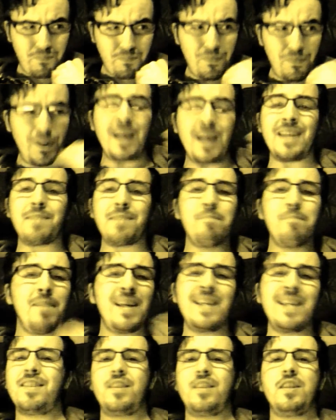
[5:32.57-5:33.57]
there's
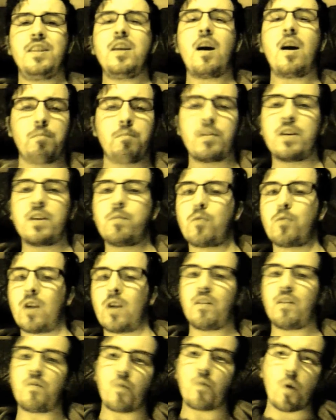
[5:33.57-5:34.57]
millions of young people out
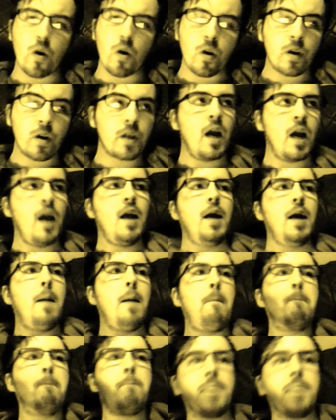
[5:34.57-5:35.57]
of work.
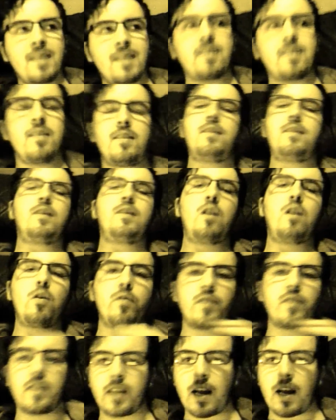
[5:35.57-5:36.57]
Businesses are
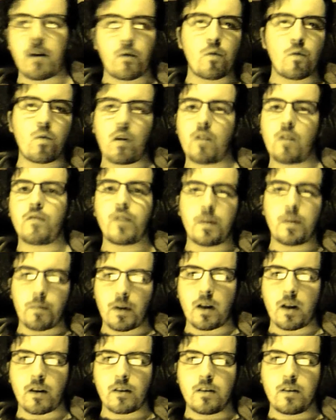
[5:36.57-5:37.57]
closing down all over the
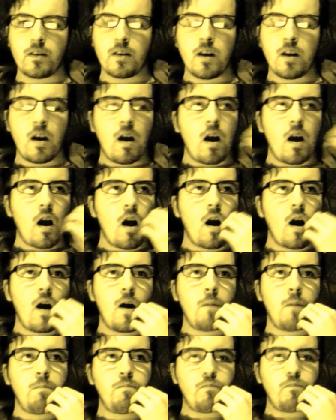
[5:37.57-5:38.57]
place.
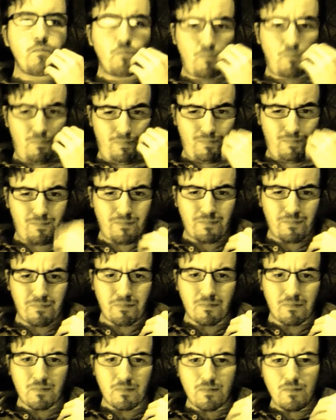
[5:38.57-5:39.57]
Um,
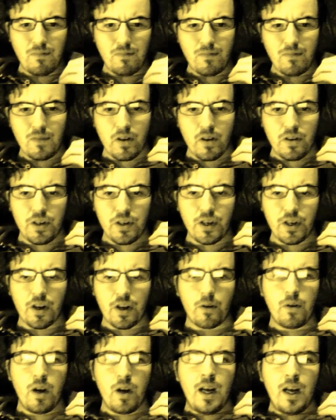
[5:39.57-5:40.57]
you
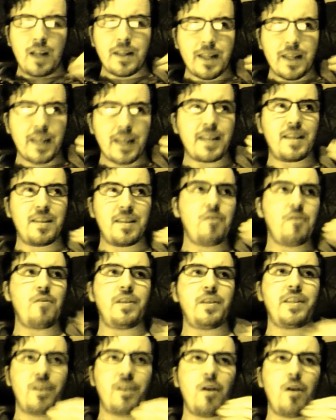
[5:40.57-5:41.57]
know, this is not
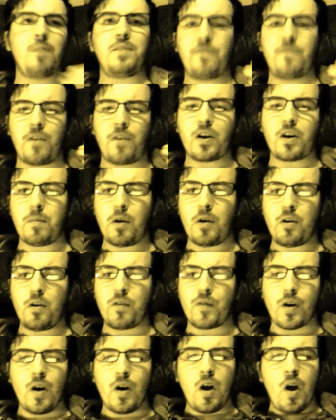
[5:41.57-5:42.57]
the time to fuck them
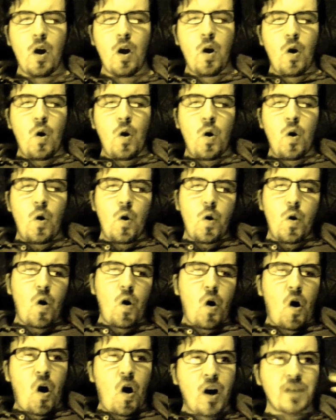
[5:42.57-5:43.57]
over.
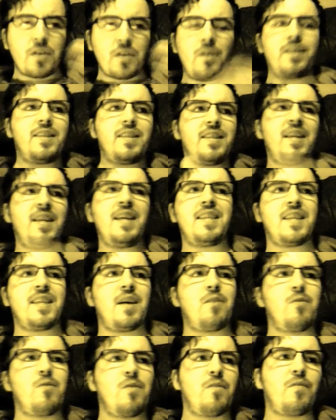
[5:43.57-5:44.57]
I'd go into
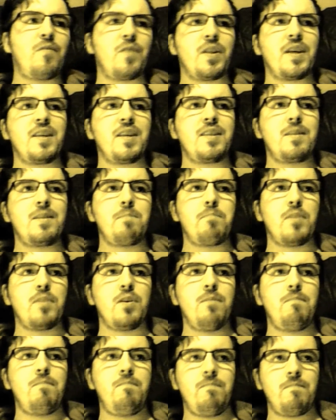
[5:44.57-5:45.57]
detail over this,
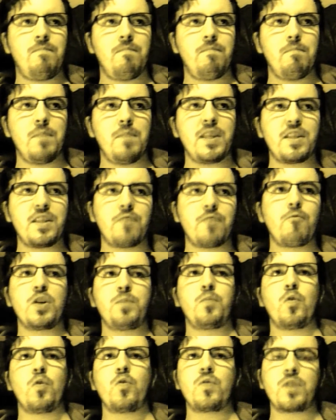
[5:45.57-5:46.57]
but Mr.
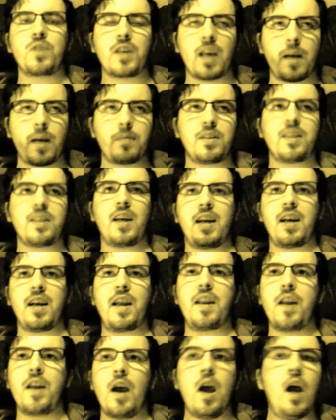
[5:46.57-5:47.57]
Osborne kept
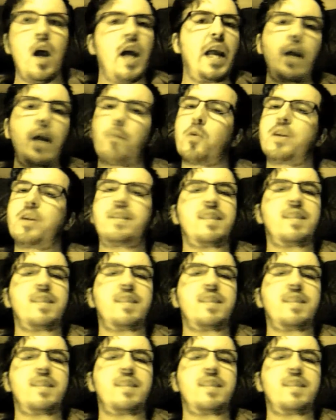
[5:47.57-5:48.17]
saying he wanted to